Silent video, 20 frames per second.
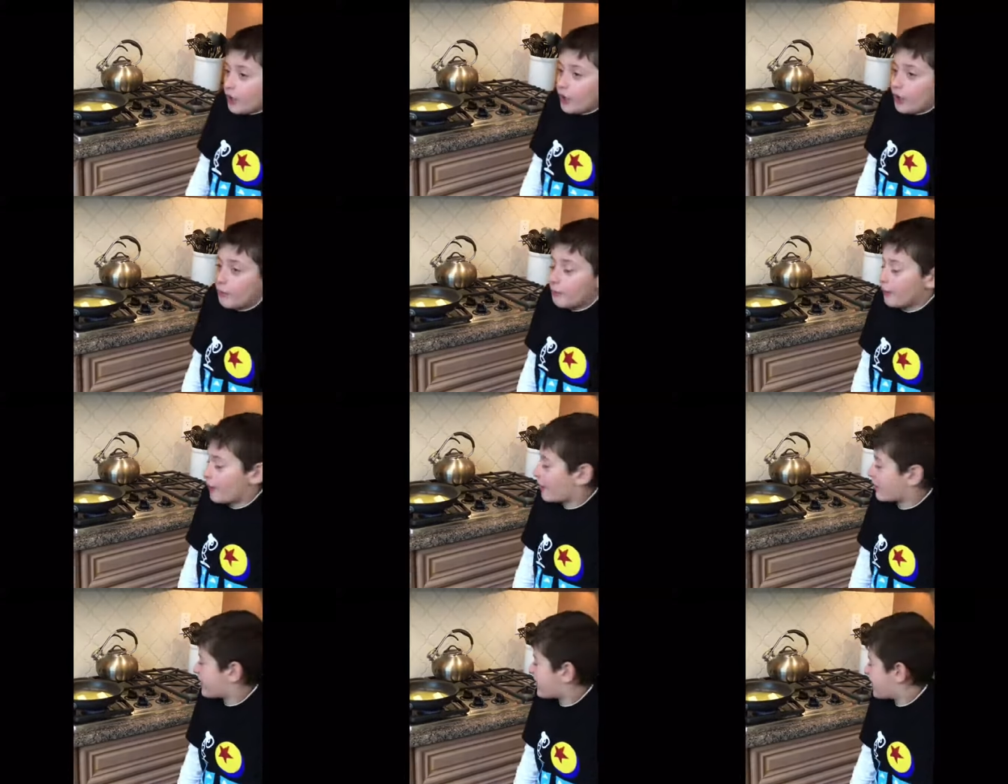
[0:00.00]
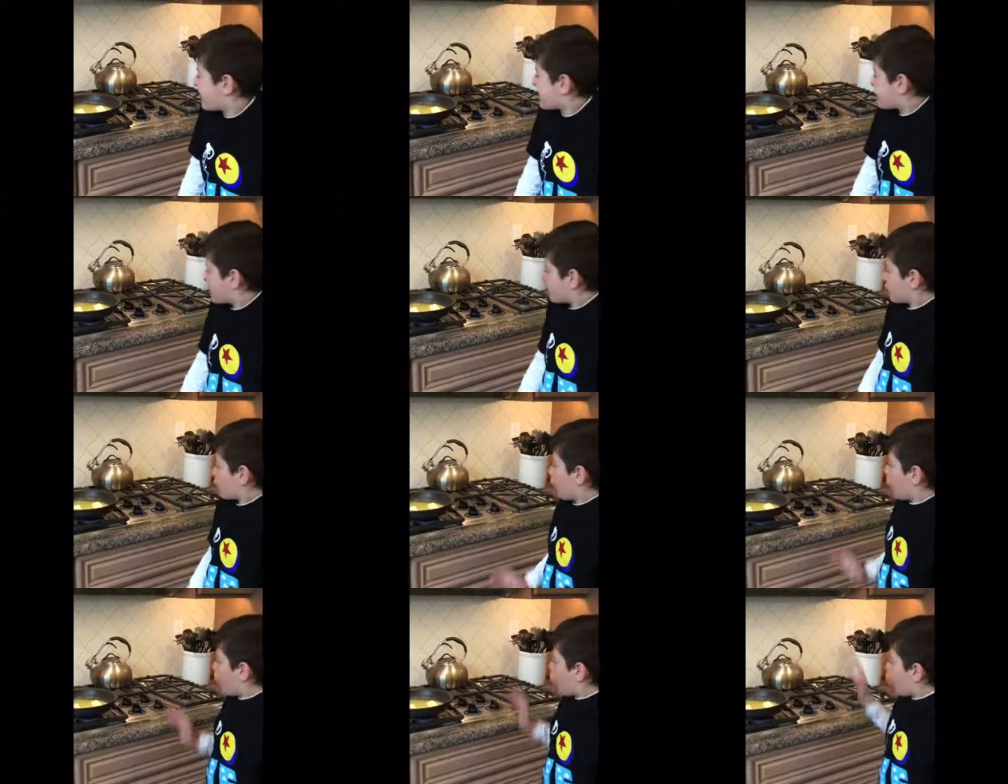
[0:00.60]
because this
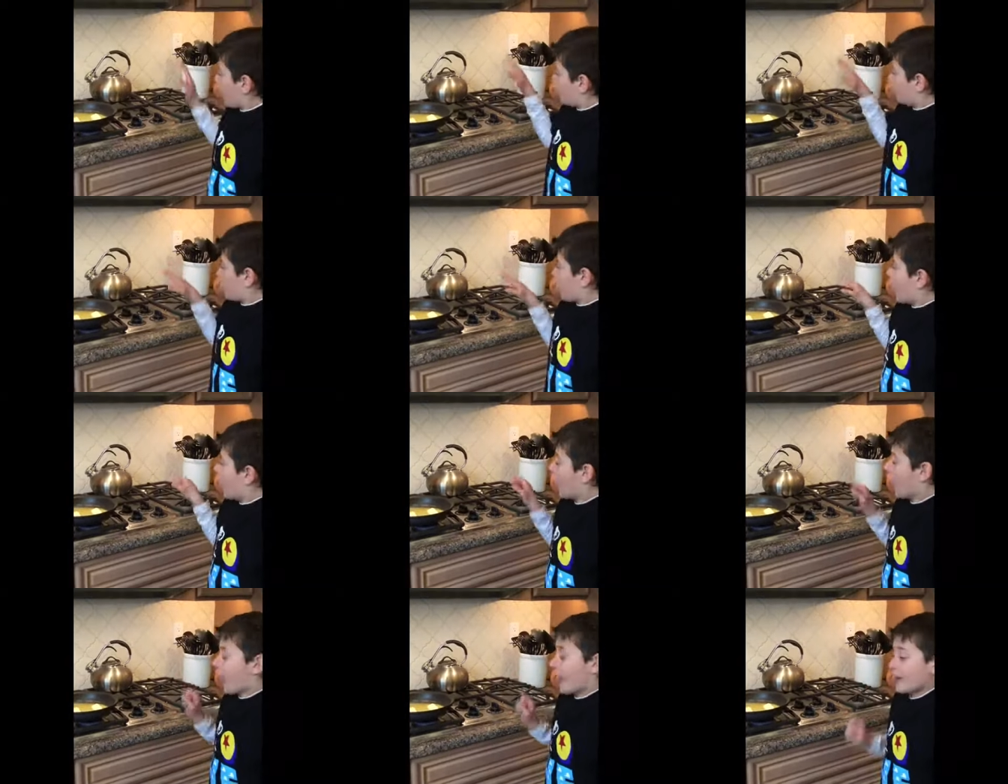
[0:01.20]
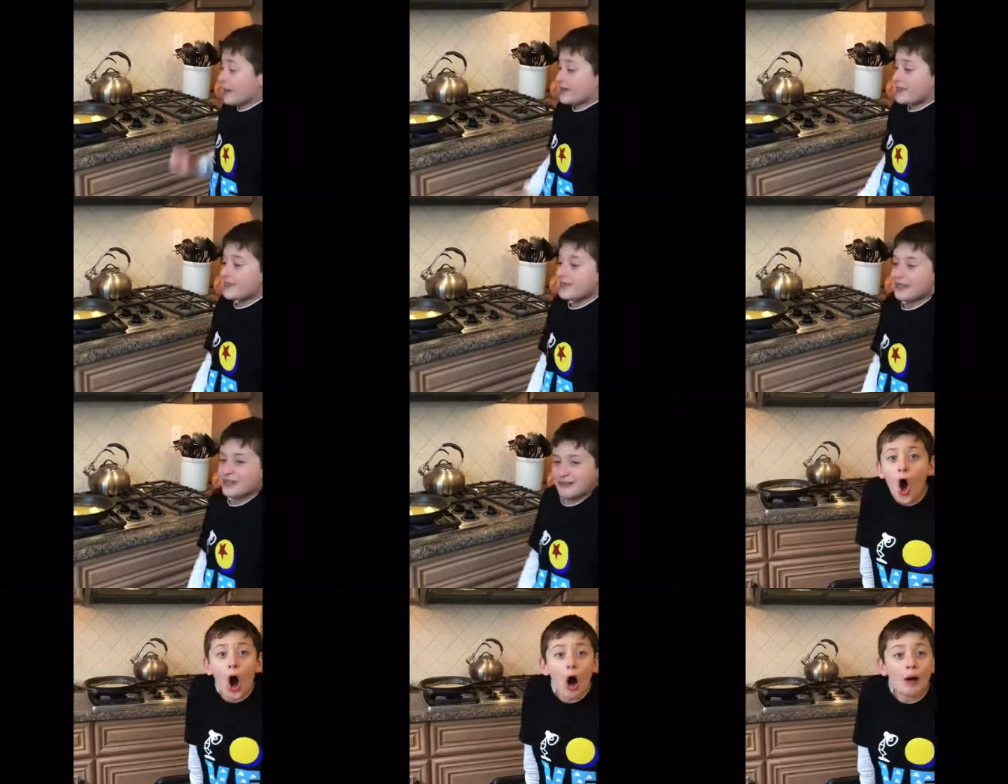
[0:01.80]
is all
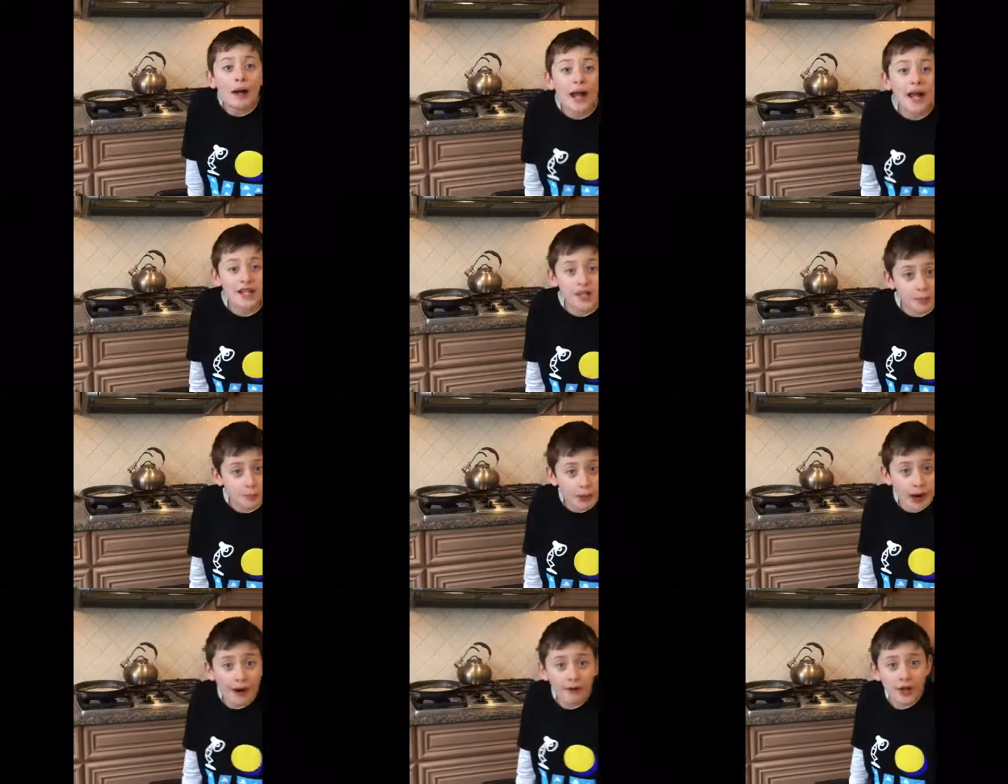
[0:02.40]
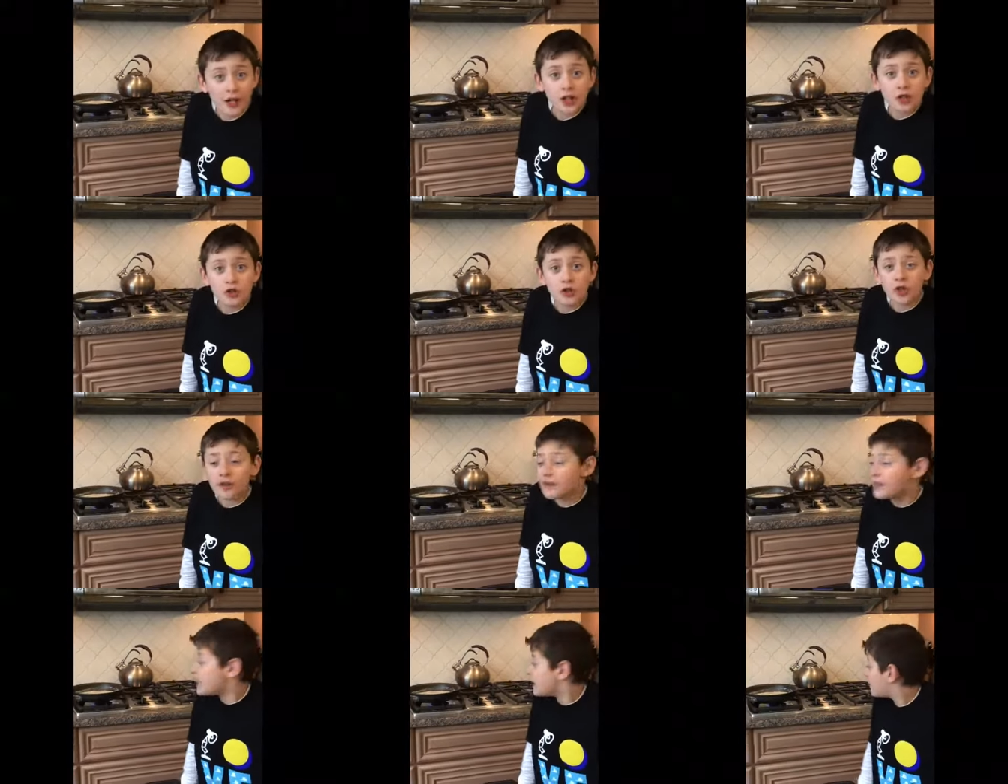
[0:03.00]
hot. Okay, to brown it, you
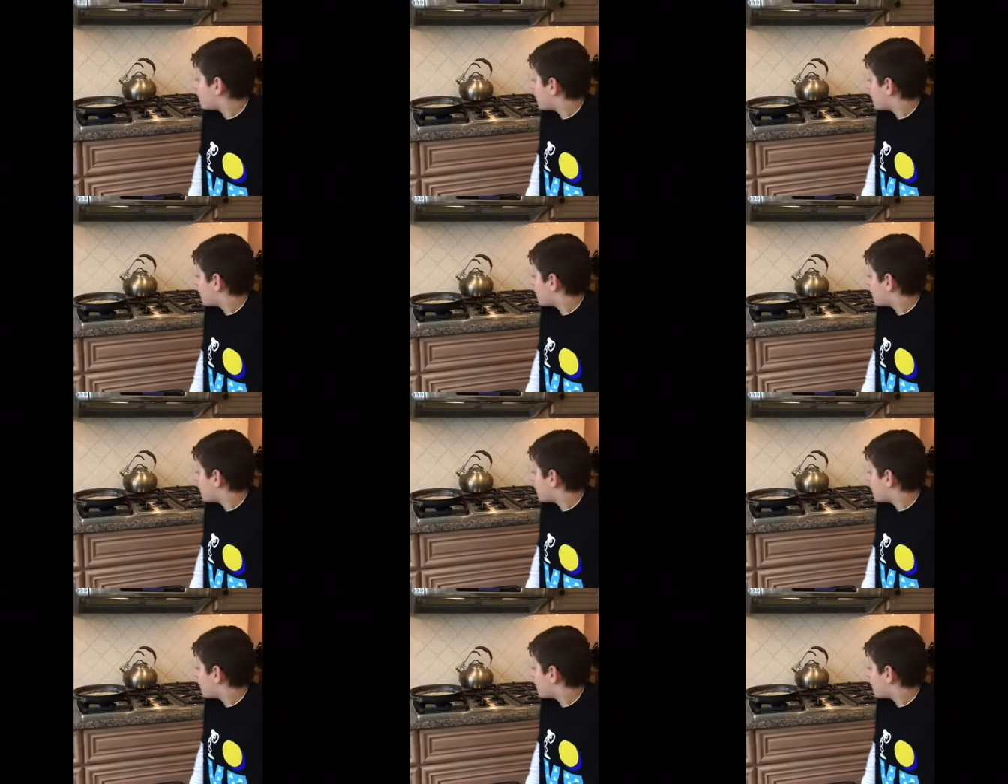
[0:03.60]
just need to